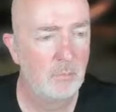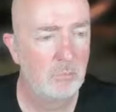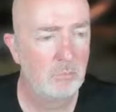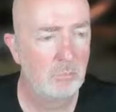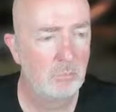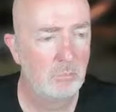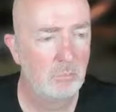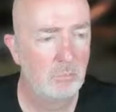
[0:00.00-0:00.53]

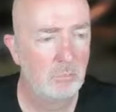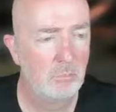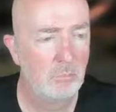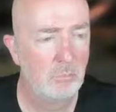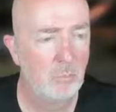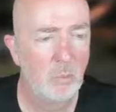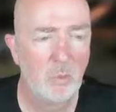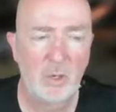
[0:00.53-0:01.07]

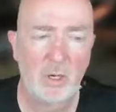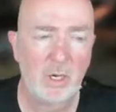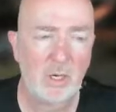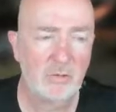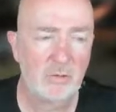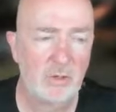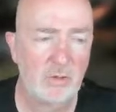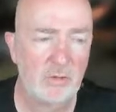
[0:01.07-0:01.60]
We're not
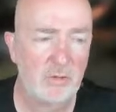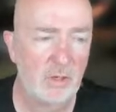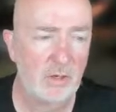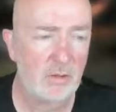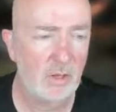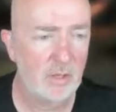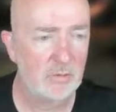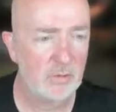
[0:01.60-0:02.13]
actually seeing
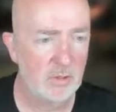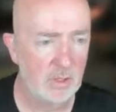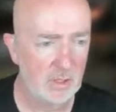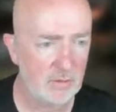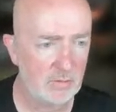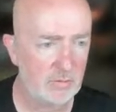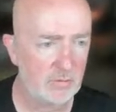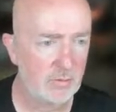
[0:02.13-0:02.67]
that. So
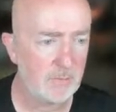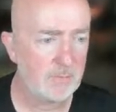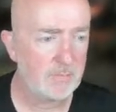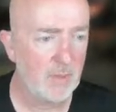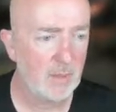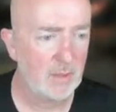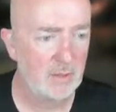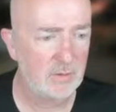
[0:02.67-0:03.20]
let's
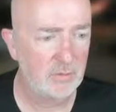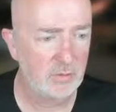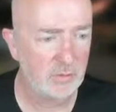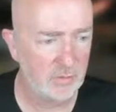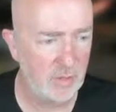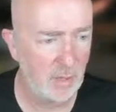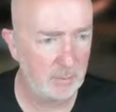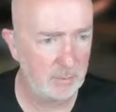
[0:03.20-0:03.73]

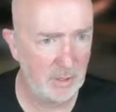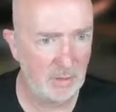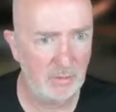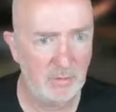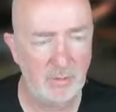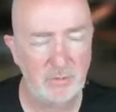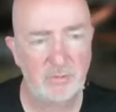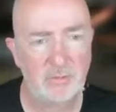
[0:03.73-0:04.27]
just update
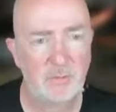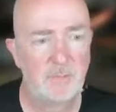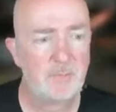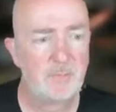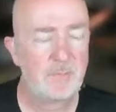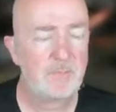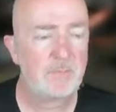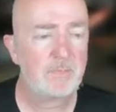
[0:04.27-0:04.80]
this.
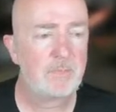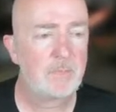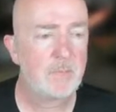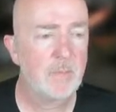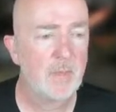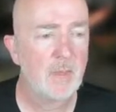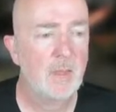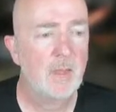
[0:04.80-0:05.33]

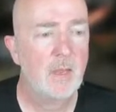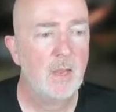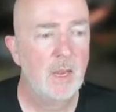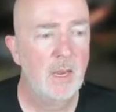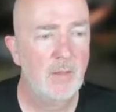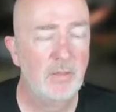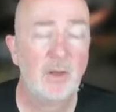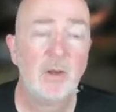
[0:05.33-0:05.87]

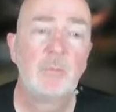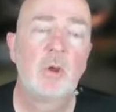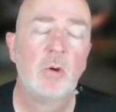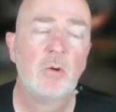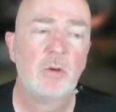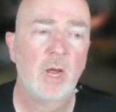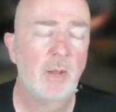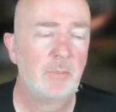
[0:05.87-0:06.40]
And then I'm
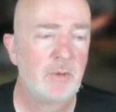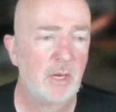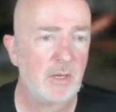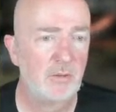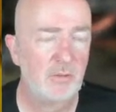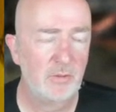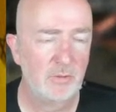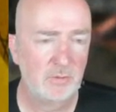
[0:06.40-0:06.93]
going to
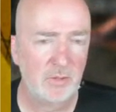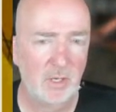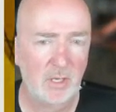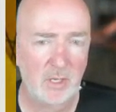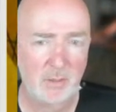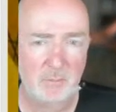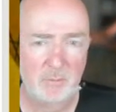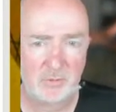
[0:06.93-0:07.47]
update this
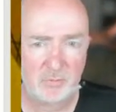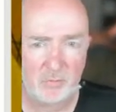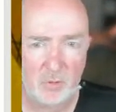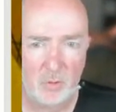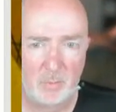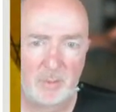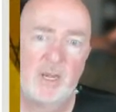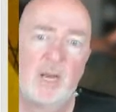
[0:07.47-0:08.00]
this
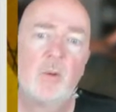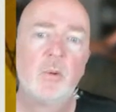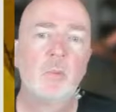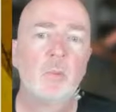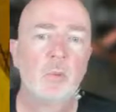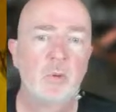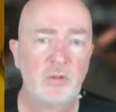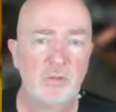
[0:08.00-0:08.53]
form. And now
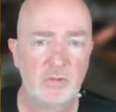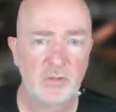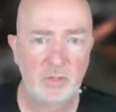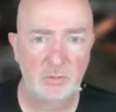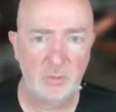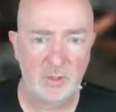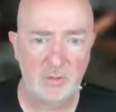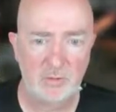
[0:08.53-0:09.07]
what we can see is
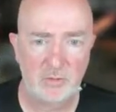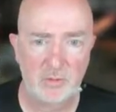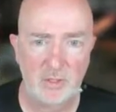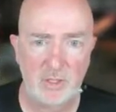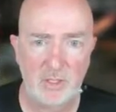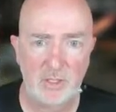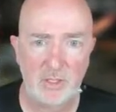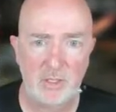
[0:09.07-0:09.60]
we can
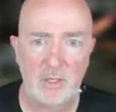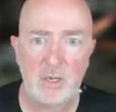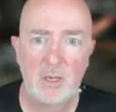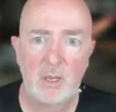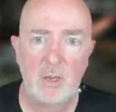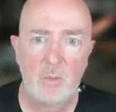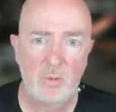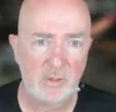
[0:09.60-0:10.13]
see
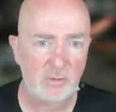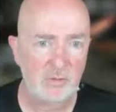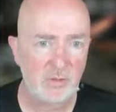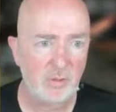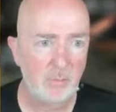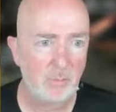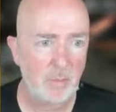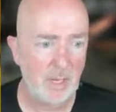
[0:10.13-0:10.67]

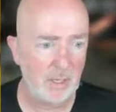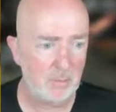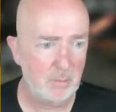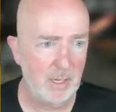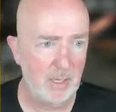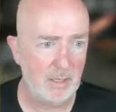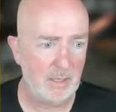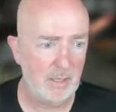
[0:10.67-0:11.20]
the
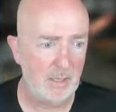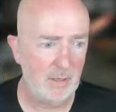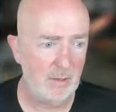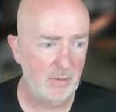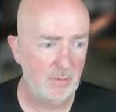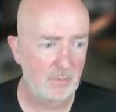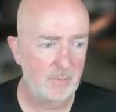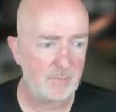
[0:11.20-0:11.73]
backpack
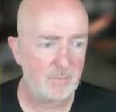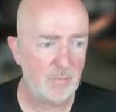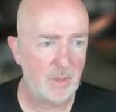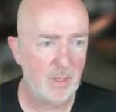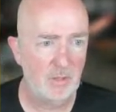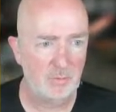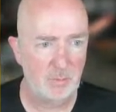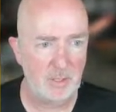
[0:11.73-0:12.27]
here
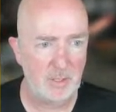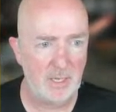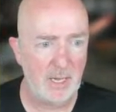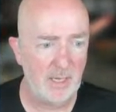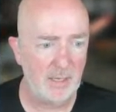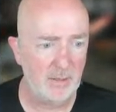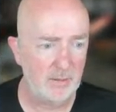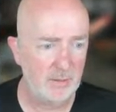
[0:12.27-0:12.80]
has been
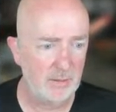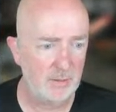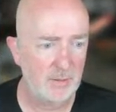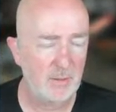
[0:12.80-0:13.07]
added in.